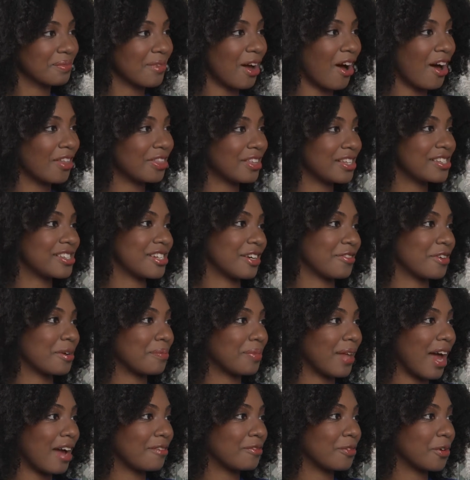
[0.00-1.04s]
on these
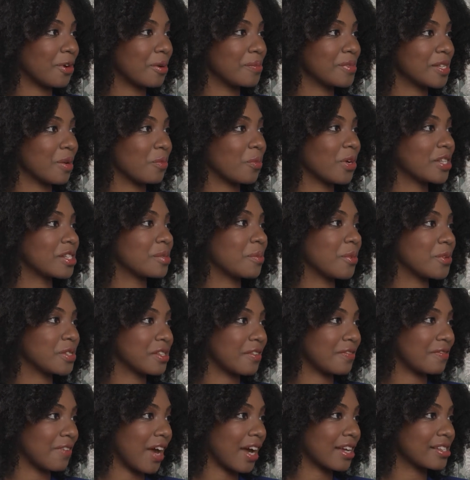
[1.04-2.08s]
different platforms and what's most
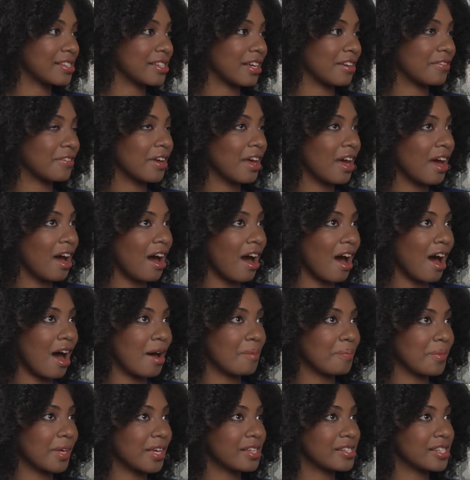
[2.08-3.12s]
effective,
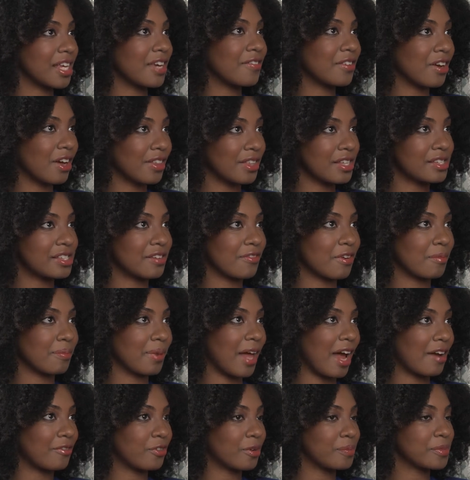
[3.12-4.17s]
because even on these different
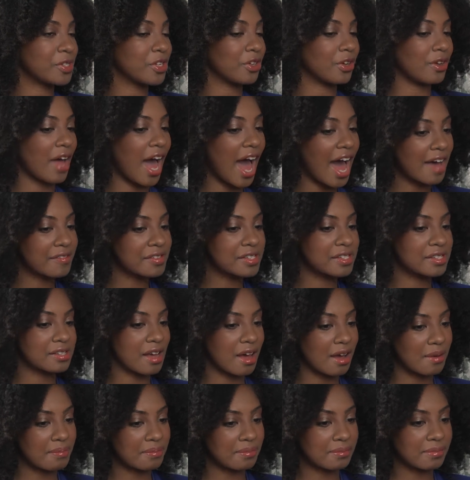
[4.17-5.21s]
platforms, you'll have
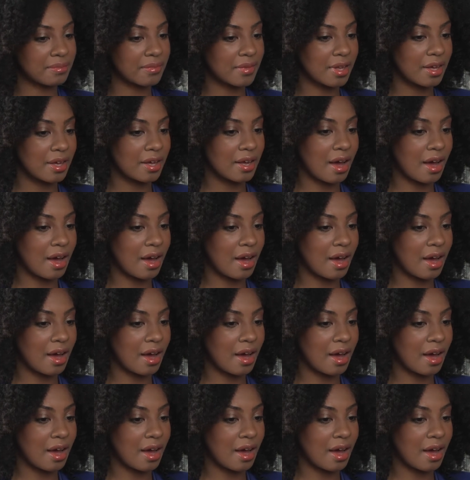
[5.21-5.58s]
some